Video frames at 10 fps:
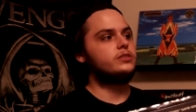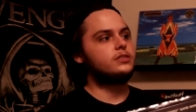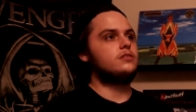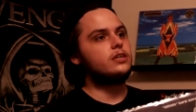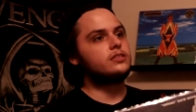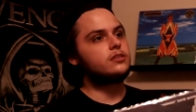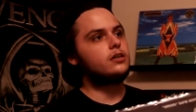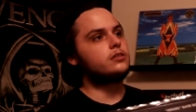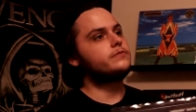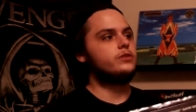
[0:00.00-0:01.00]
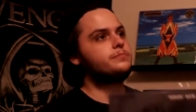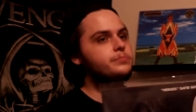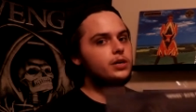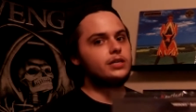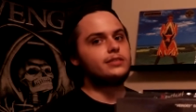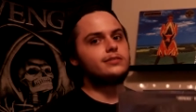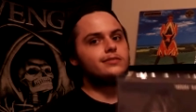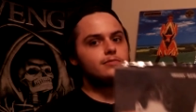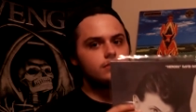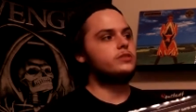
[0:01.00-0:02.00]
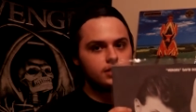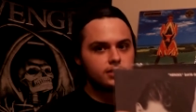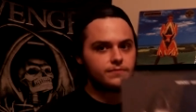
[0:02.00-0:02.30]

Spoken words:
entire discography, but it's a